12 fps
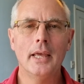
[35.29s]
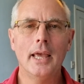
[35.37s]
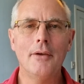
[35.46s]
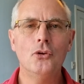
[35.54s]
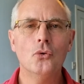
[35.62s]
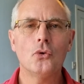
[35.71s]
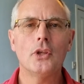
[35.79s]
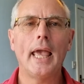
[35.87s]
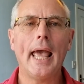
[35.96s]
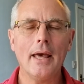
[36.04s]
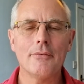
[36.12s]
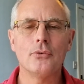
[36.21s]
If you're
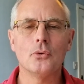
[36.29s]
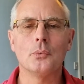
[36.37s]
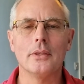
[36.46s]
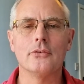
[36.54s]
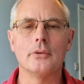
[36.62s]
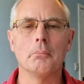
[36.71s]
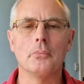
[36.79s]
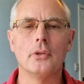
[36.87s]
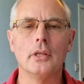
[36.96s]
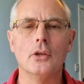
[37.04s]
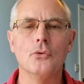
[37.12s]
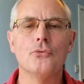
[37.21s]
careful with
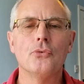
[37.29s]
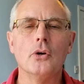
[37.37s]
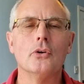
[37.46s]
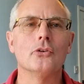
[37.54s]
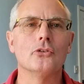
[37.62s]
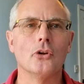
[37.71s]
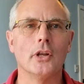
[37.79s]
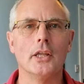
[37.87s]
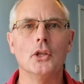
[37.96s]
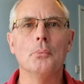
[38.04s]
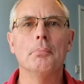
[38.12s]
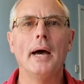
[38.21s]
something, you focus on it,
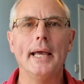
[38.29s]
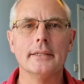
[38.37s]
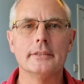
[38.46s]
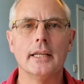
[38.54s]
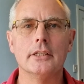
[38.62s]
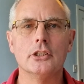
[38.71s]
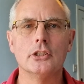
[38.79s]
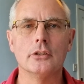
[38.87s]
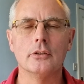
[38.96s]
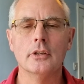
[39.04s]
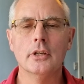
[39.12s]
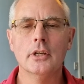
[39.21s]
you pay attention,